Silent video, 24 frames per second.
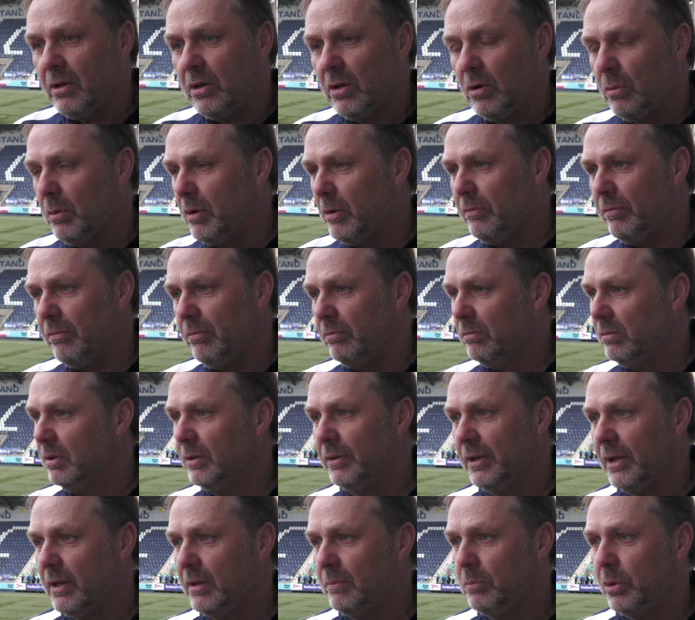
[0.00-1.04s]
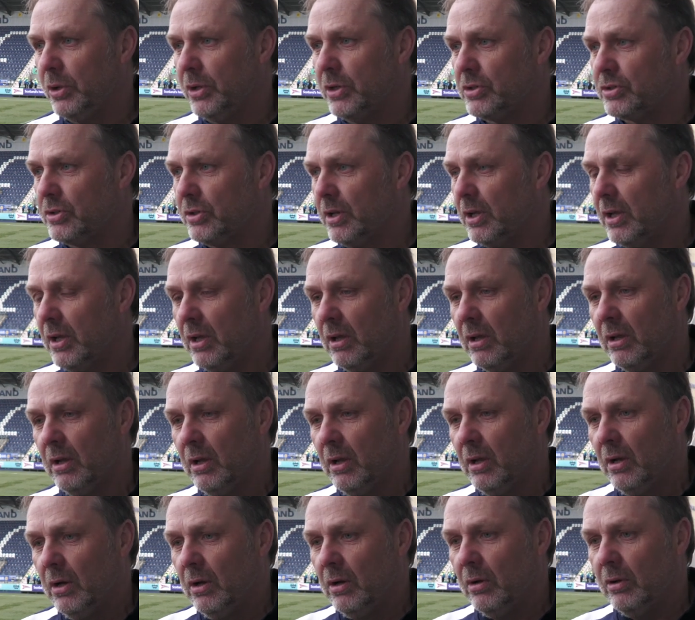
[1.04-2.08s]
You know, with 9 players on
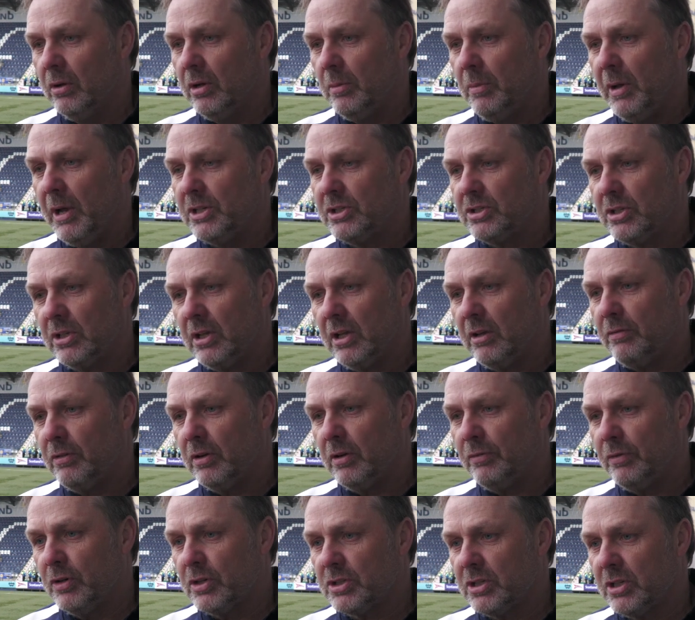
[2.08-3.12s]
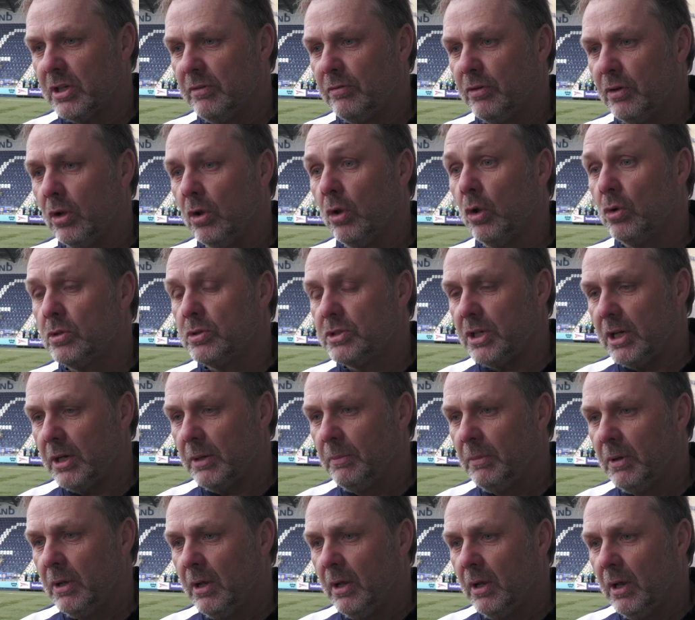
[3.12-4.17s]
the bench today for the first time for a long time,
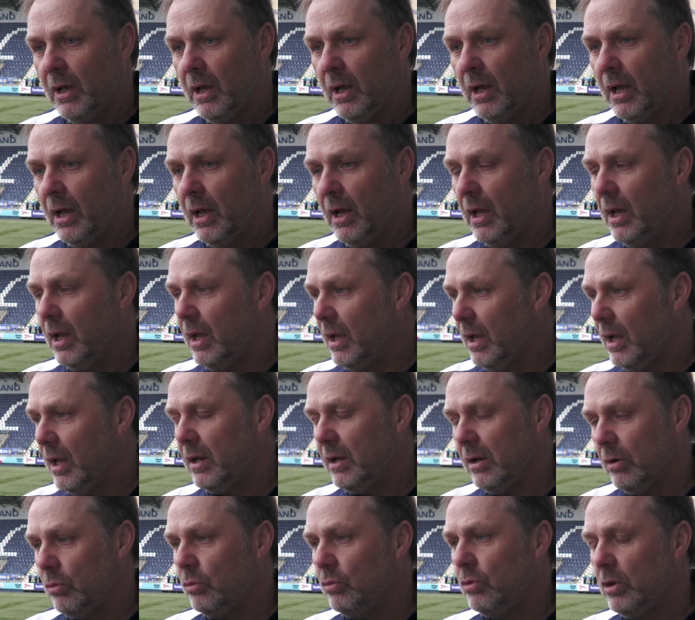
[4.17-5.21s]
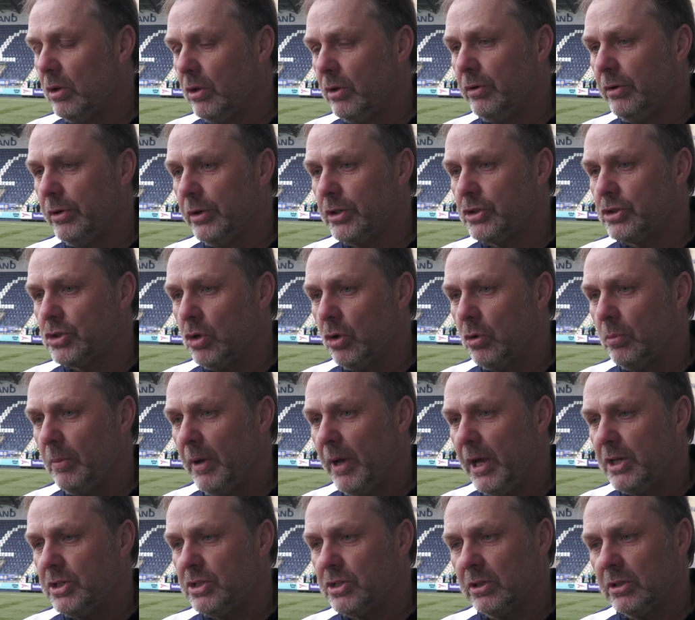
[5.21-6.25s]
and a really, really strong
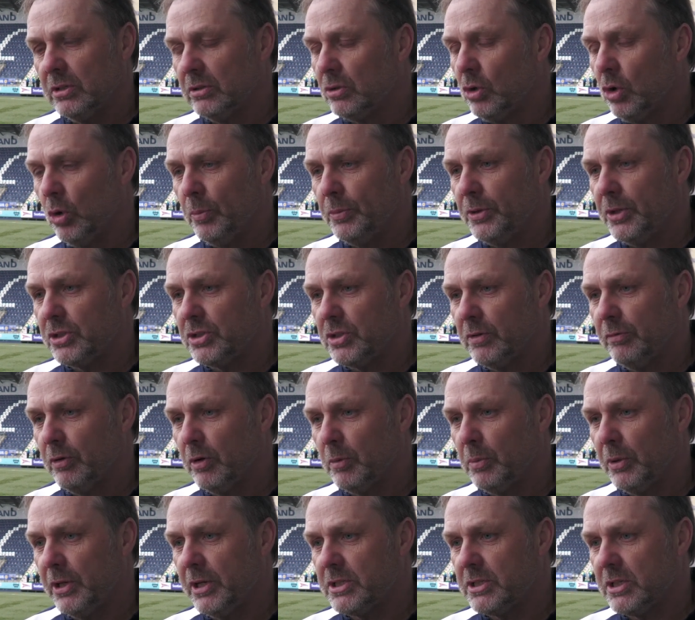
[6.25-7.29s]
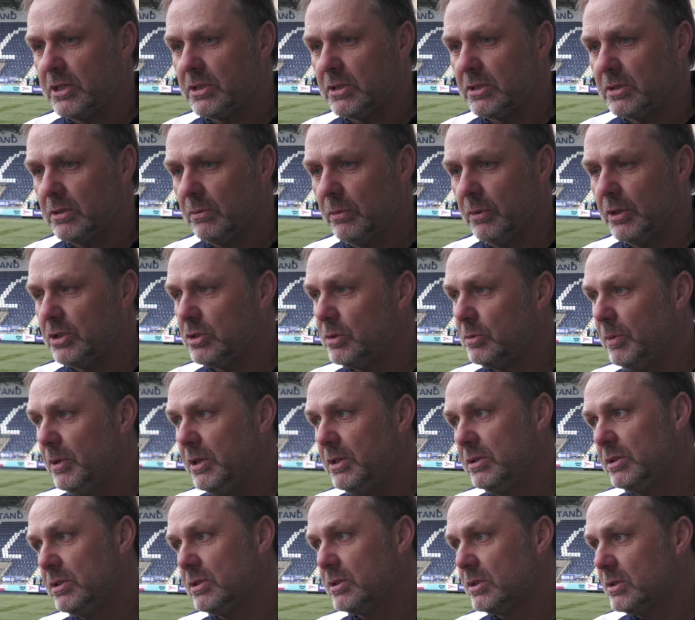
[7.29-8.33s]
bench and competition for places, which
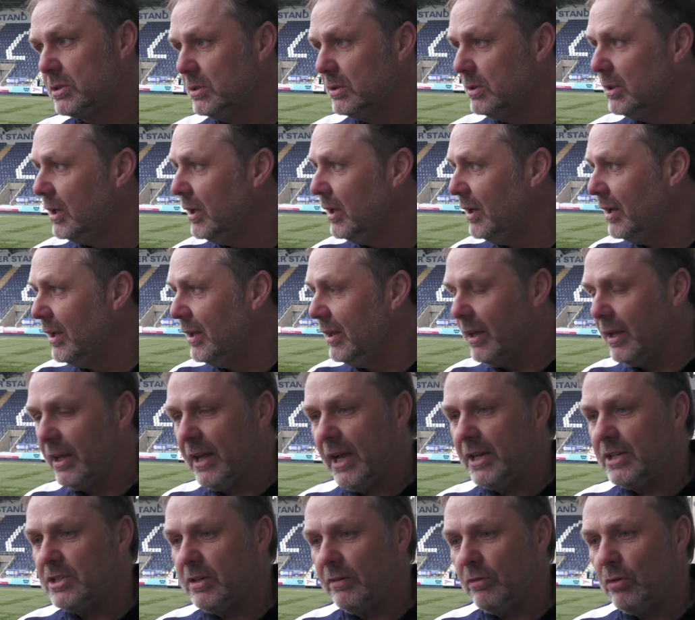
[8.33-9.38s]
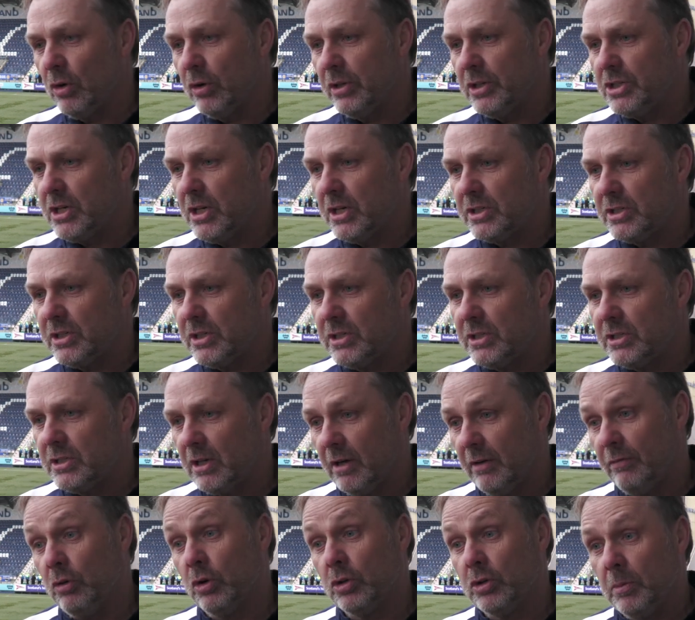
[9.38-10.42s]
means the guys that have got the jerseys
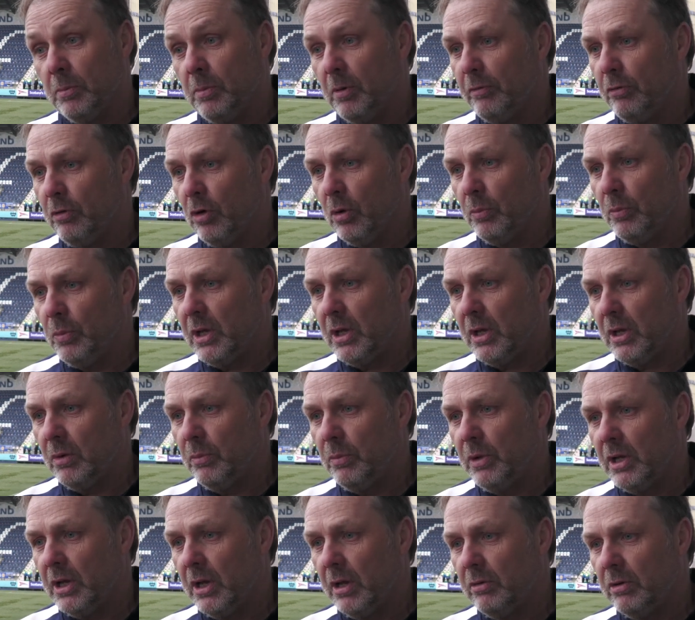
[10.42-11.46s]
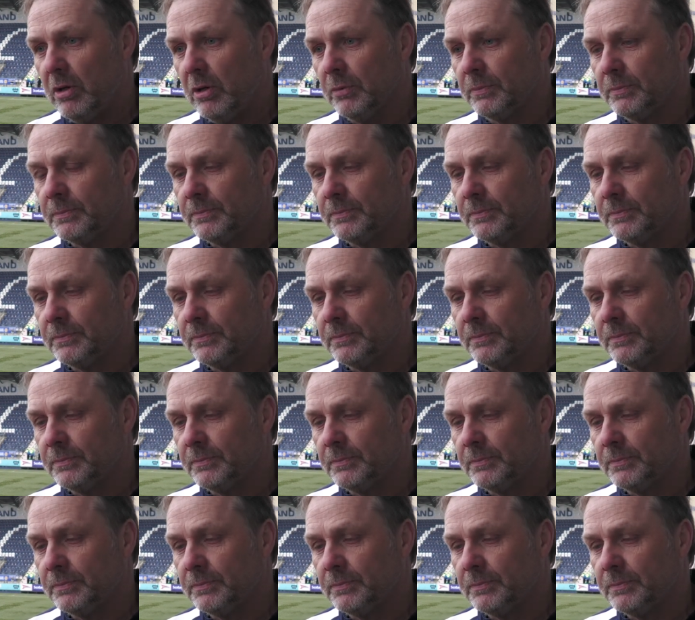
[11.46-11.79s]
have got to perform week in and week out now.